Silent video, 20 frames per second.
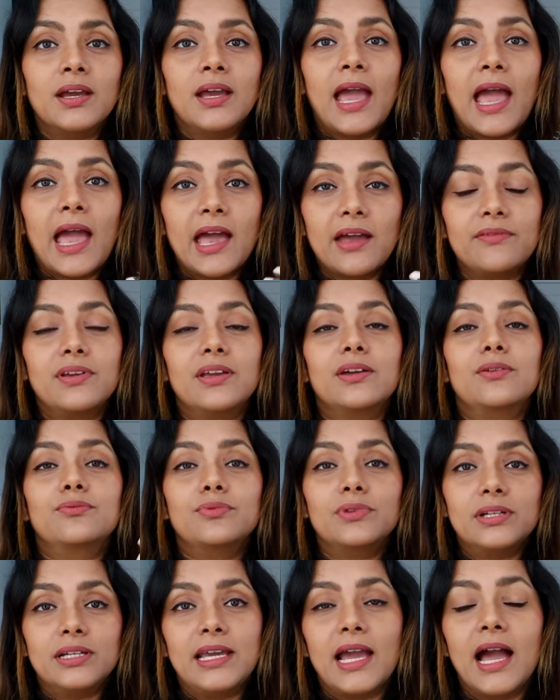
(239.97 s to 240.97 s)
having a
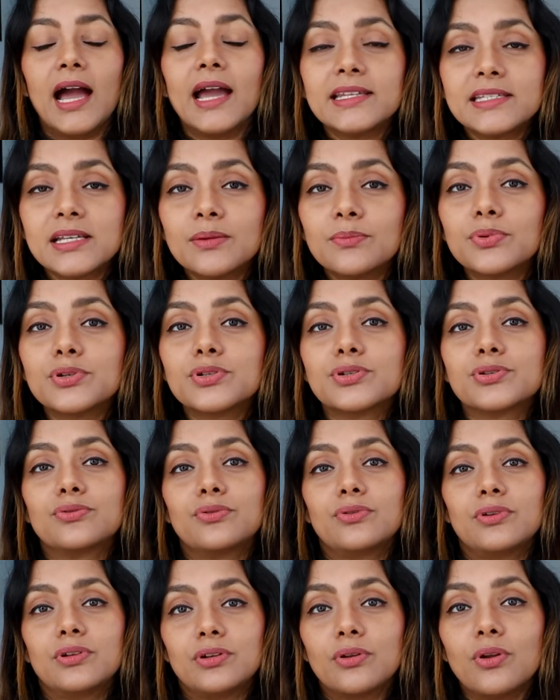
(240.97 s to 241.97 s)
really high temperature or
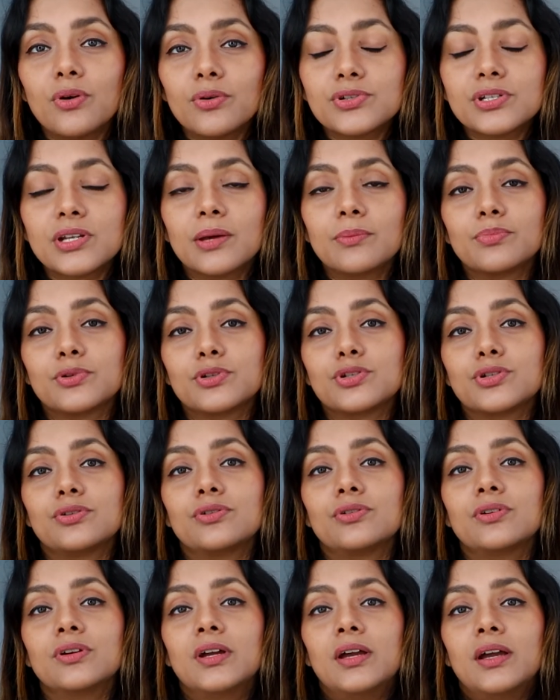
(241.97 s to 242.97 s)
a low temperature,